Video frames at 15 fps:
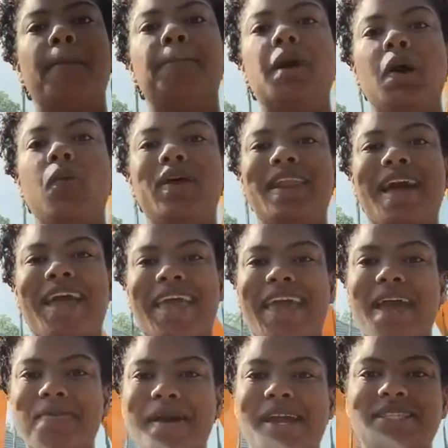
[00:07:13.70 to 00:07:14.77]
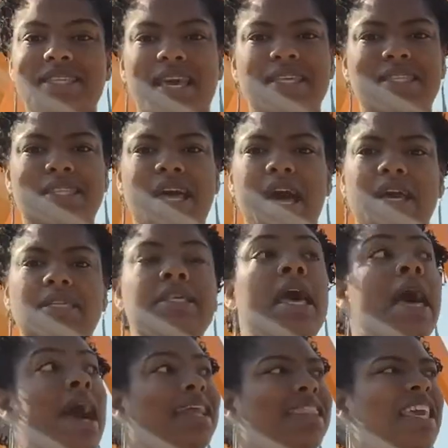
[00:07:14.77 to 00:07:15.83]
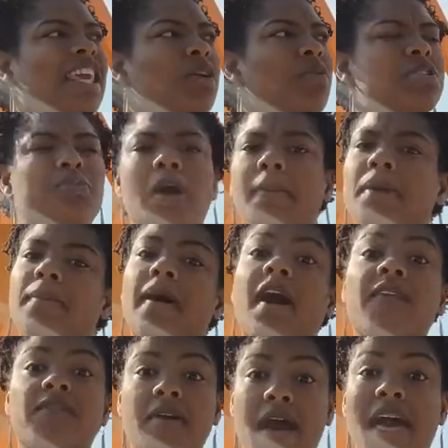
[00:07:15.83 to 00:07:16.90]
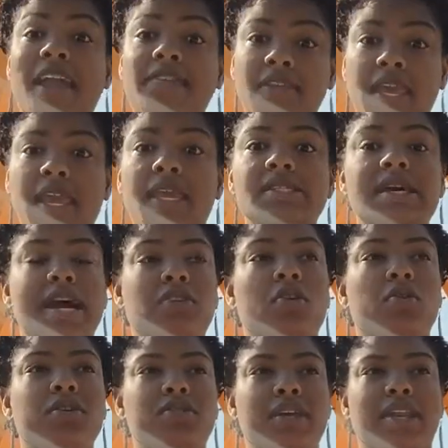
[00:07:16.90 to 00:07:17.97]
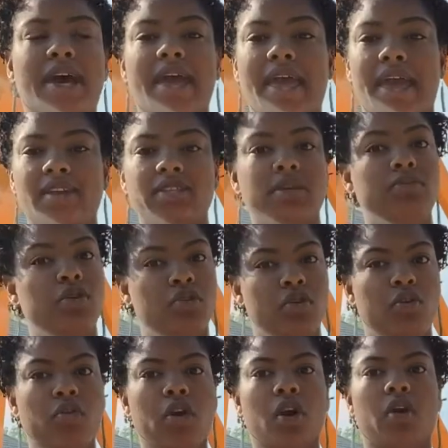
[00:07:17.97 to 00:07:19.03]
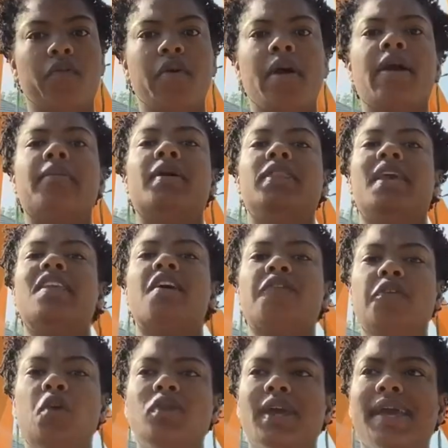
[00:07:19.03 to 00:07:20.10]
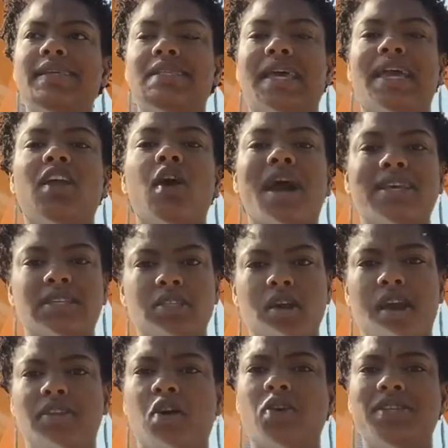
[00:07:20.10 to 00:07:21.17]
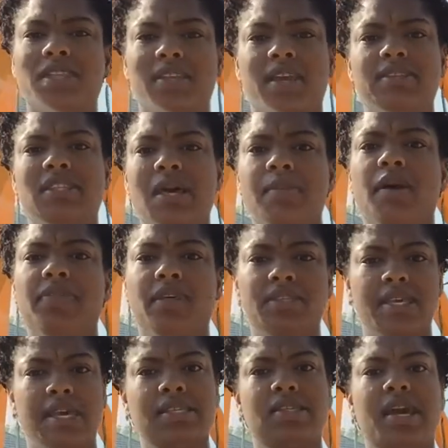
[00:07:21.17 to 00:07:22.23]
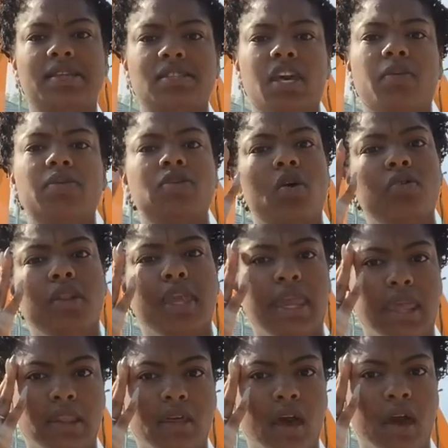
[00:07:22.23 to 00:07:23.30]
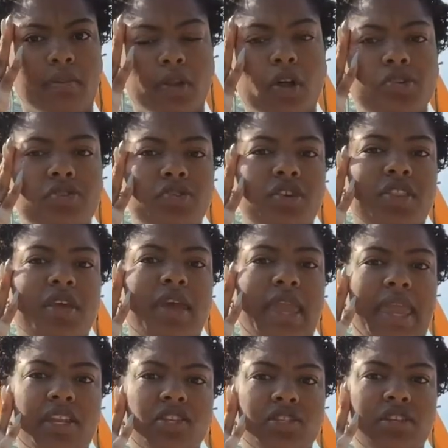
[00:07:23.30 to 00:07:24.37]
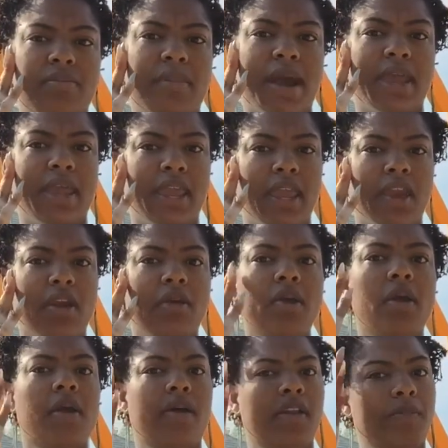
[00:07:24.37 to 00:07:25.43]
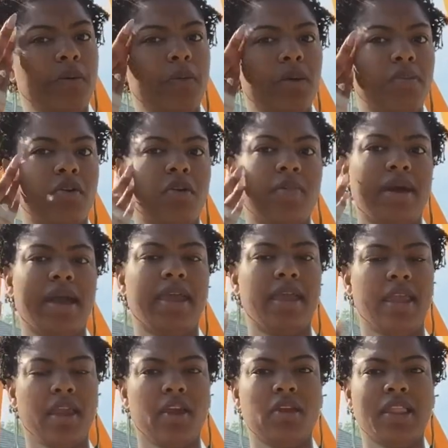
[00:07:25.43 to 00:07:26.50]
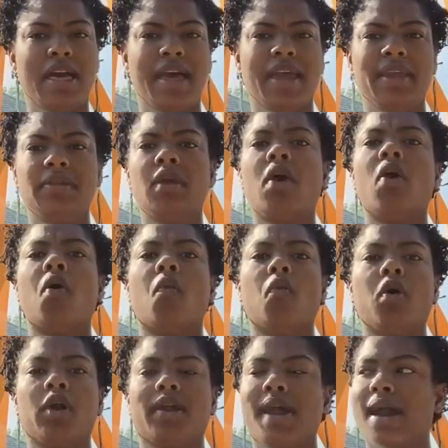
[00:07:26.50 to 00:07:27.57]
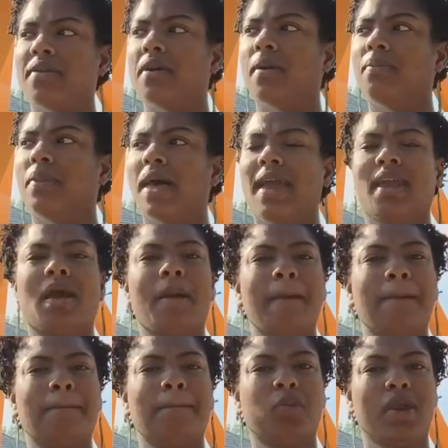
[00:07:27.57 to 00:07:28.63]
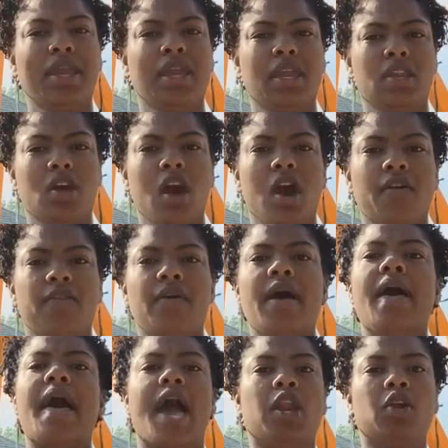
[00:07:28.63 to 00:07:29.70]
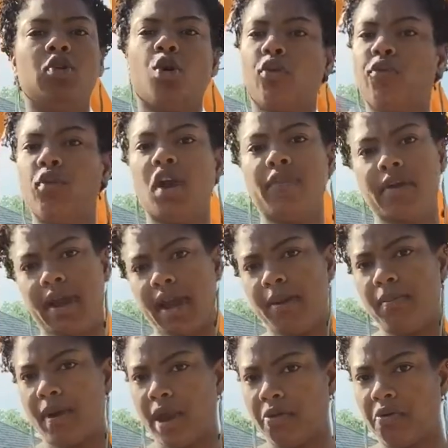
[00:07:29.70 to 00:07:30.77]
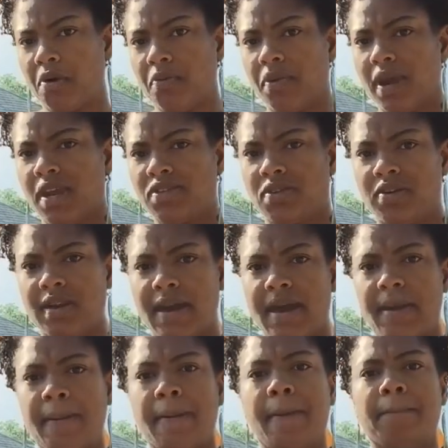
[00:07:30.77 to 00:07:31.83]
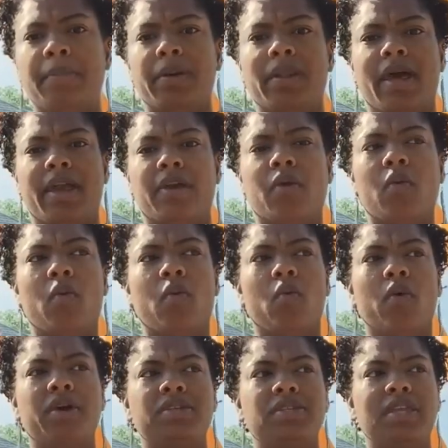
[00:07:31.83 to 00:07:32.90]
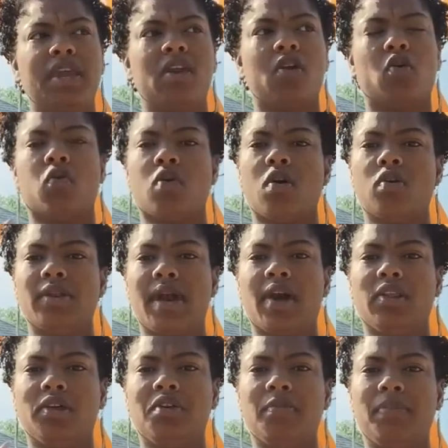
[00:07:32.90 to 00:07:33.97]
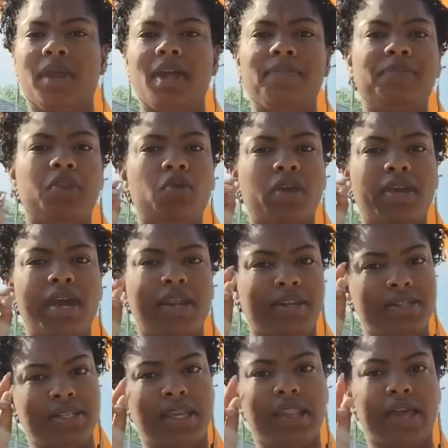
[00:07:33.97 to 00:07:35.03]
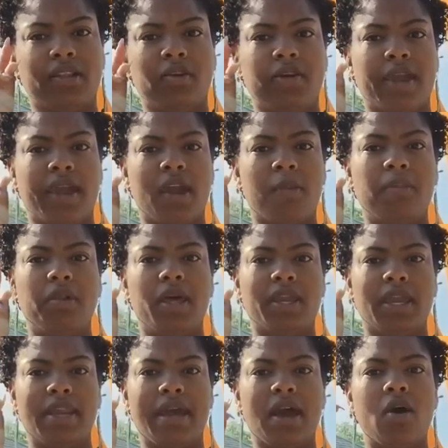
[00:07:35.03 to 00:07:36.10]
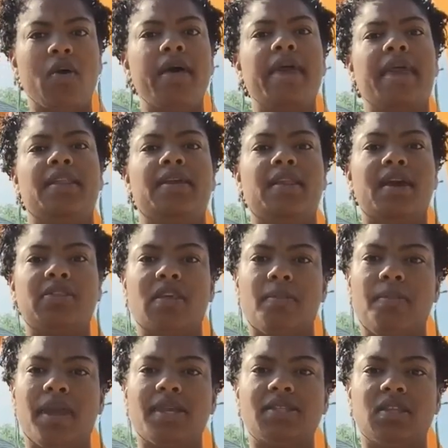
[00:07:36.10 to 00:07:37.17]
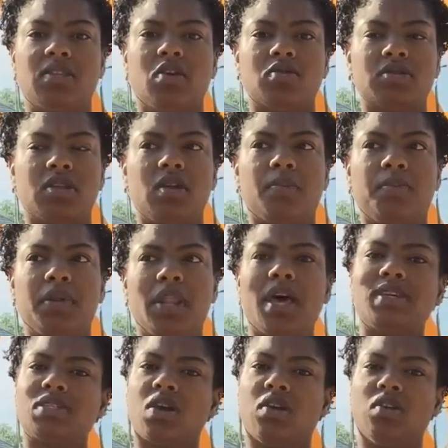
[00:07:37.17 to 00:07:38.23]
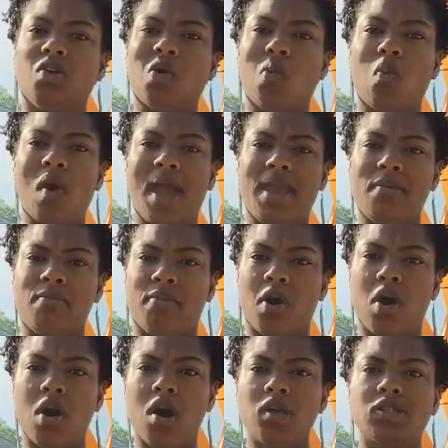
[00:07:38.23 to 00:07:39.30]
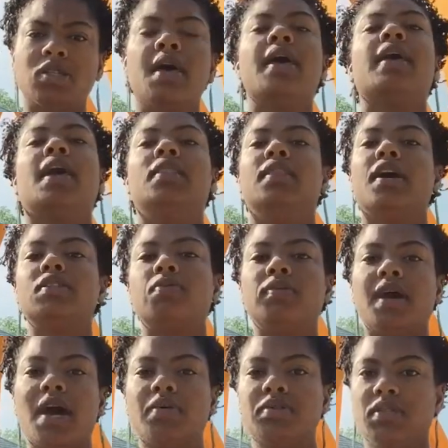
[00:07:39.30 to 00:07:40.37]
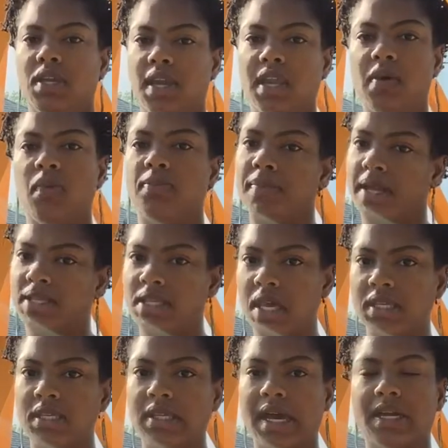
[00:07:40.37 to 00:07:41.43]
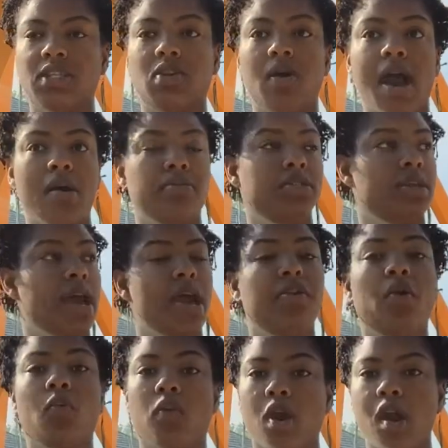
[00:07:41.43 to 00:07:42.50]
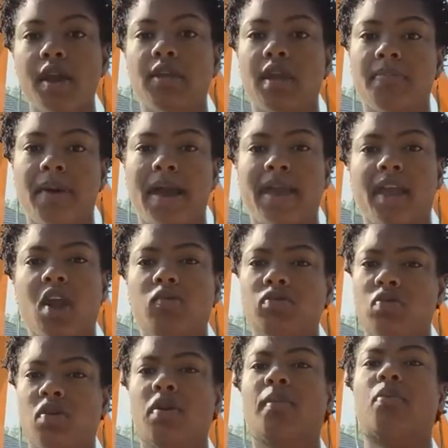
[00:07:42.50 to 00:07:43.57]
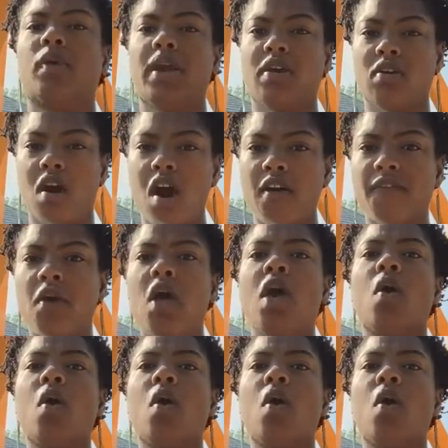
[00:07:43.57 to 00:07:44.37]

But when I had my test locks, I think it was probably about 5 days, I noticed that I had some new growth. But then a few days later, I started noticing that some of the test locks that was on the closer to the edges of my hair and the perimeter of my hairline were kind of like breaking off. I don't know if you ever had micro braids or not, but like once they're grown out a little bit, you can kind of see like little hair plucking out, and then at the base of those little plucks are little white balls, and that's what I was getting with my test locks. So I was kind of worried that my hair was going to break off